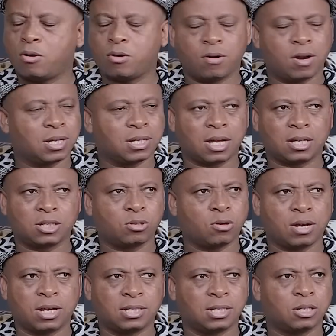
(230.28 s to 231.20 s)
No, no,
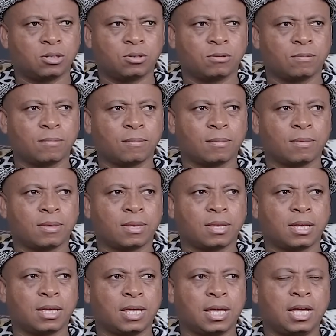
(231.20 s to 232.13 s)
akusona sethu.
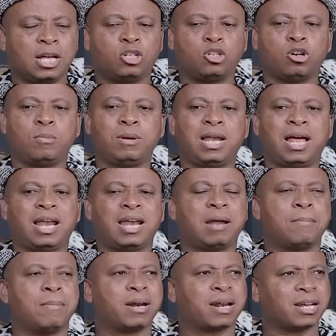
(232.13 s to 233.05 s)
Njengoba ilala
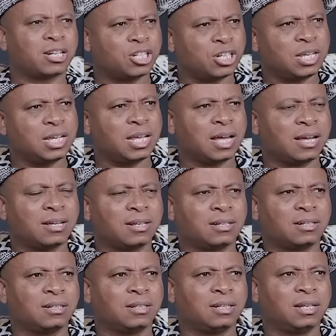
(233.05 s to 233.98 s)
namaRussia
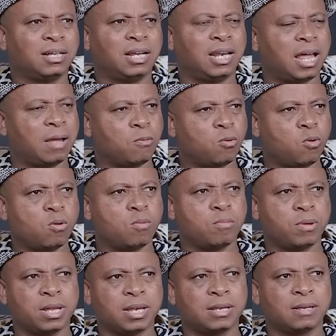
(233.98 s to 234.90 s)
la
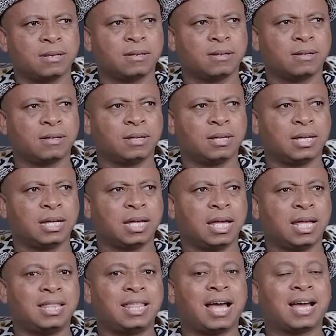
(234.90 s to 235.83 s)
emkhumbini,
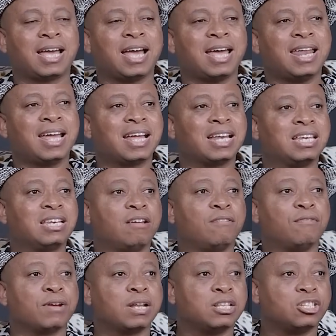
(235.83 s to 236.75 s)
they're carrying a
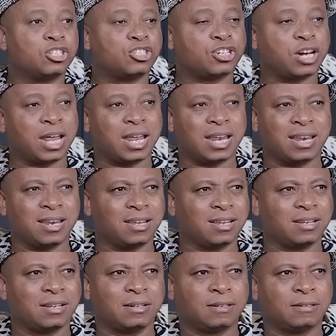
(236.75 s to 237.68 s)
different strain.
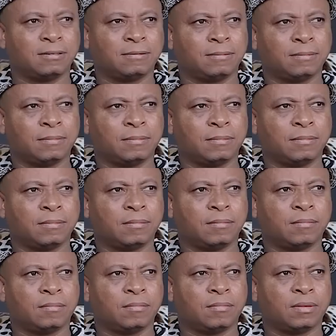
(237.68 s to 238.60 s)

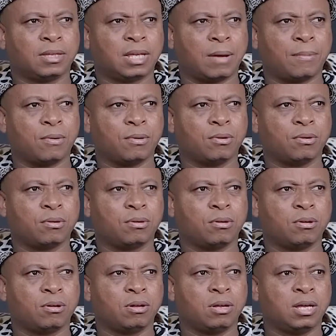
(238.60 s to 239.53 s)
Yabo.
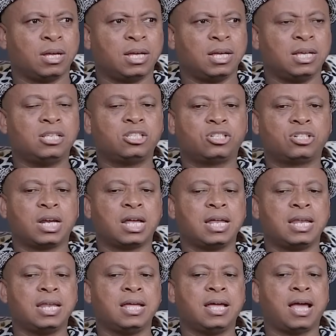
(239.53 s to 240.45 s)

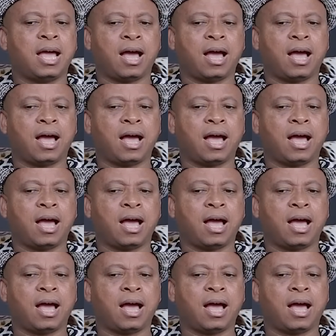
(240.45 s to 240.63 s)
I-strain